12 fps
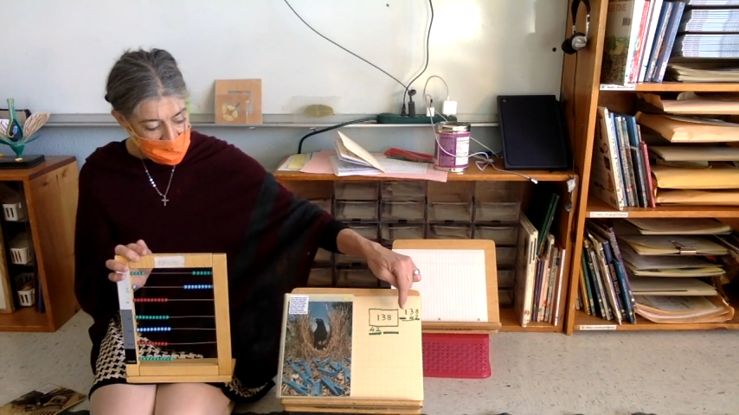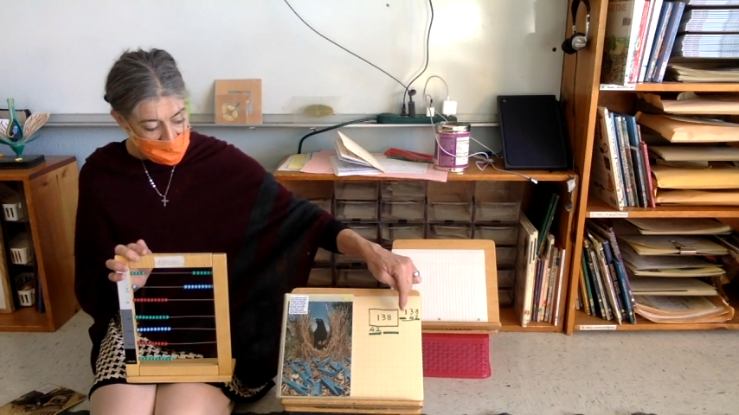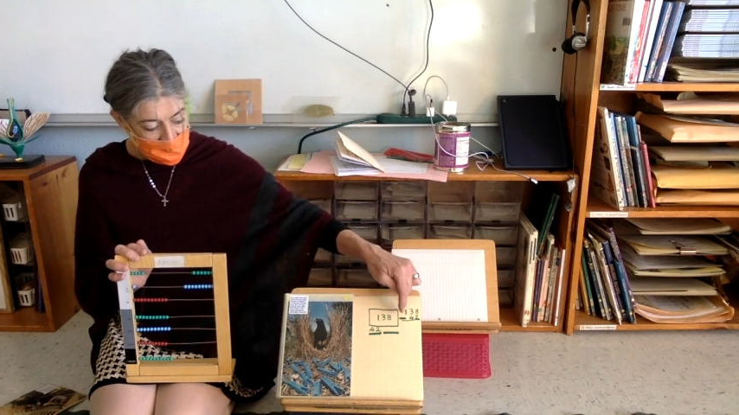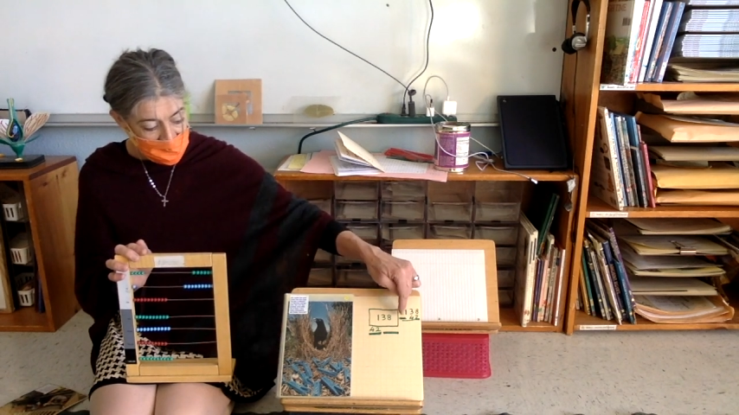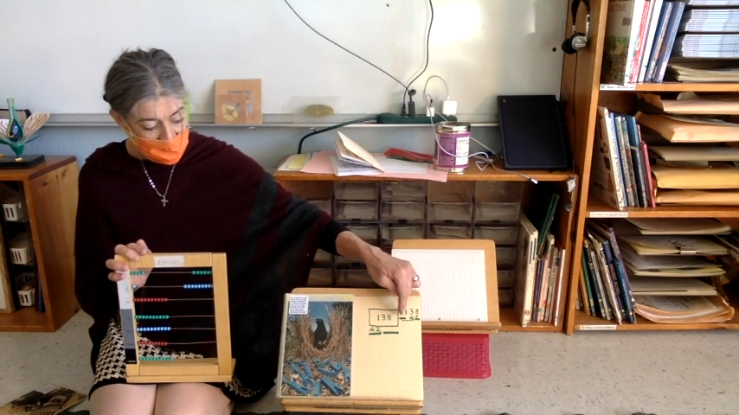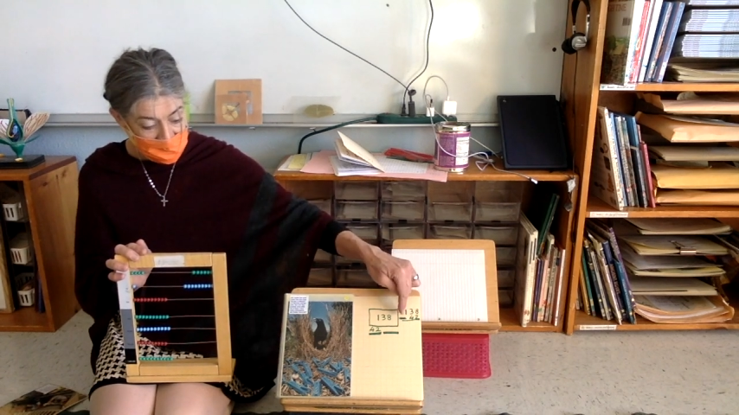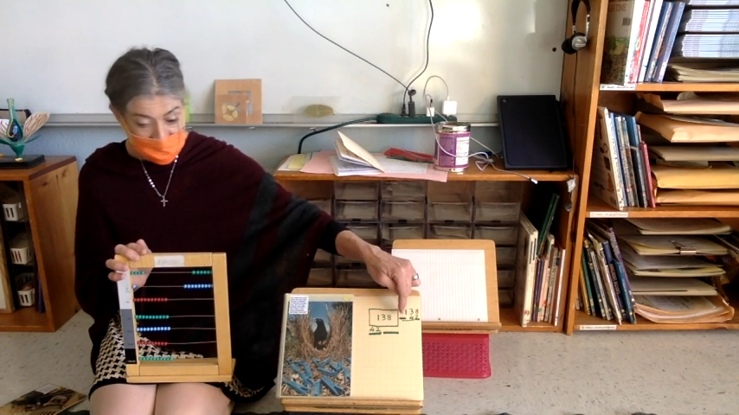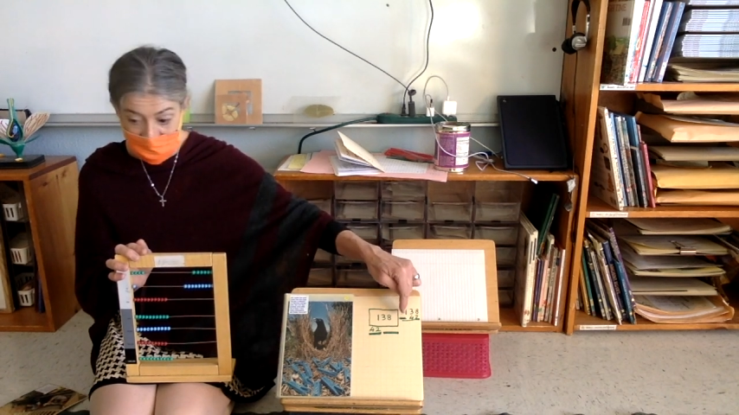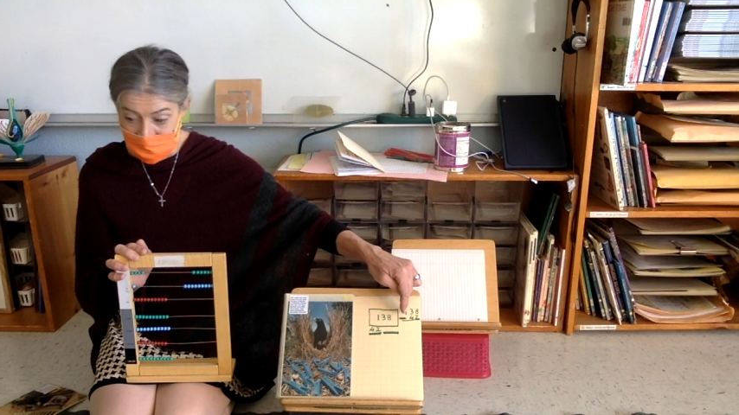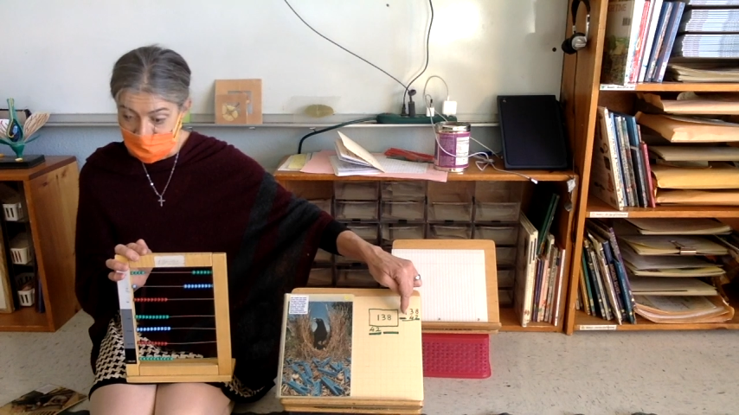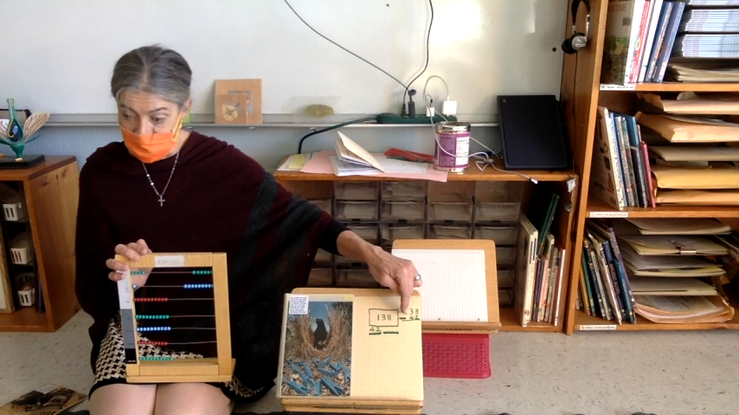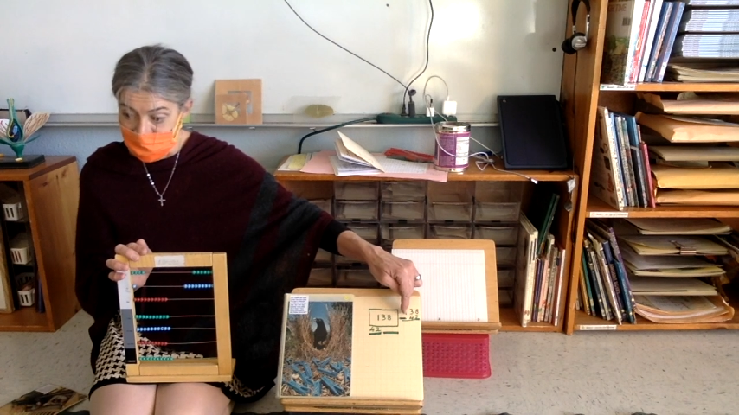
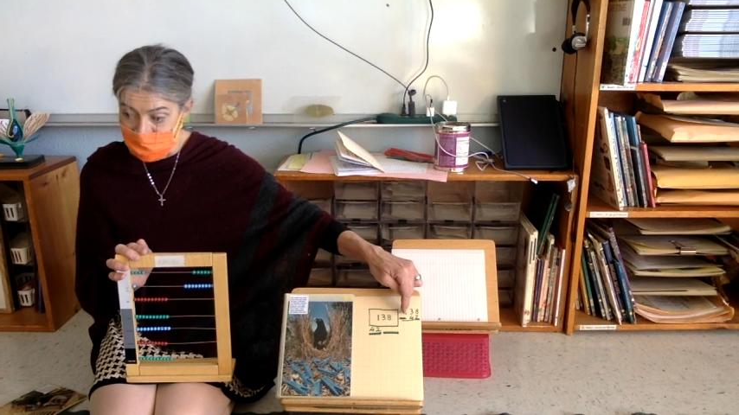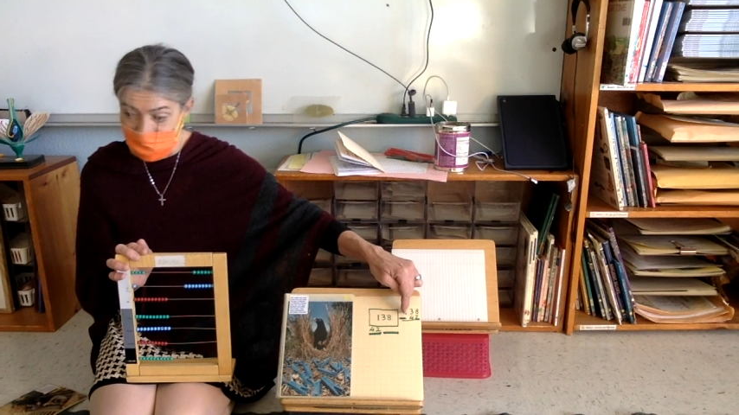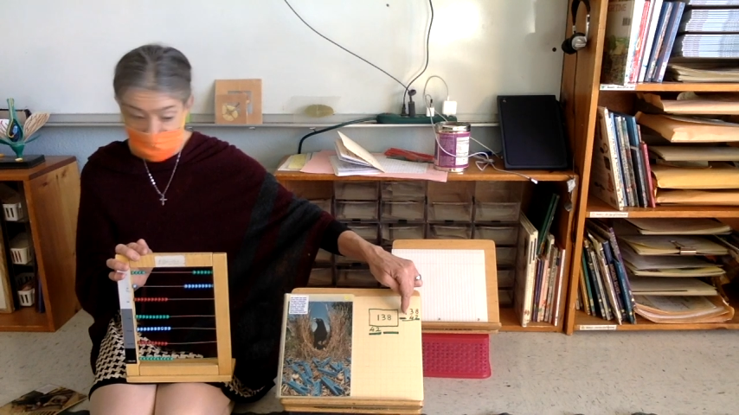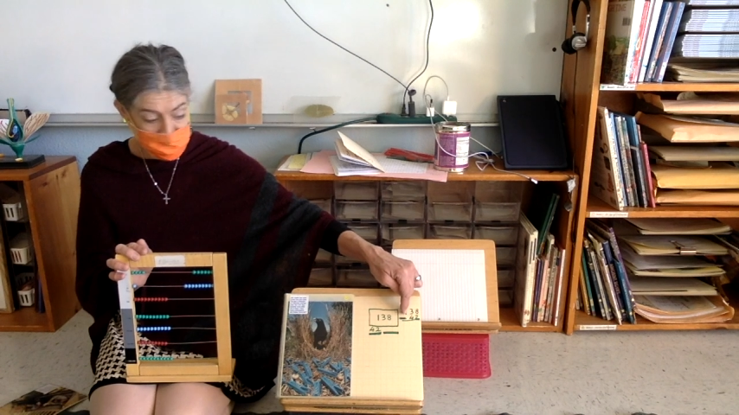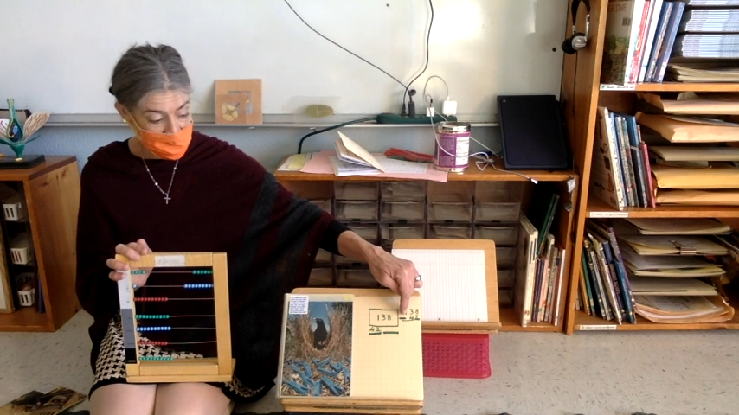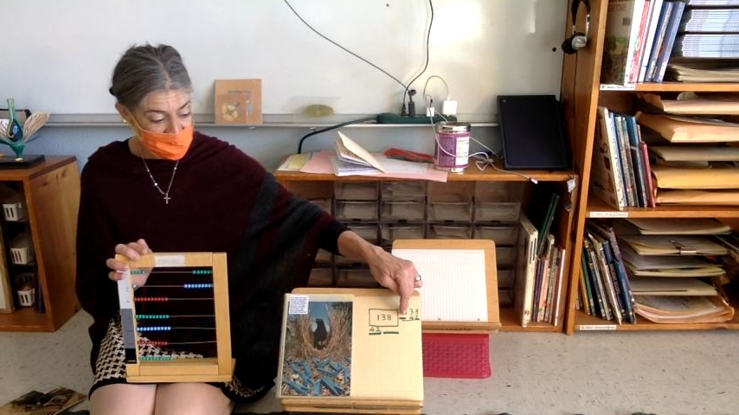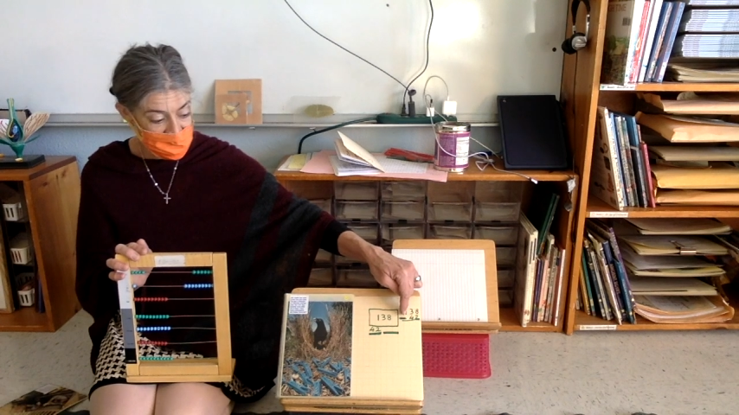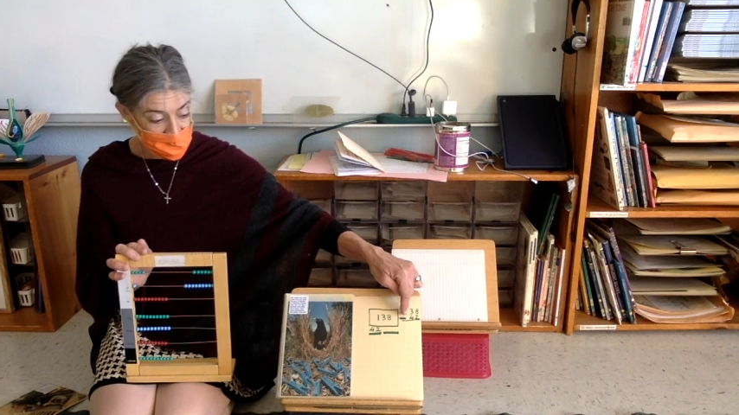Luckily, it says we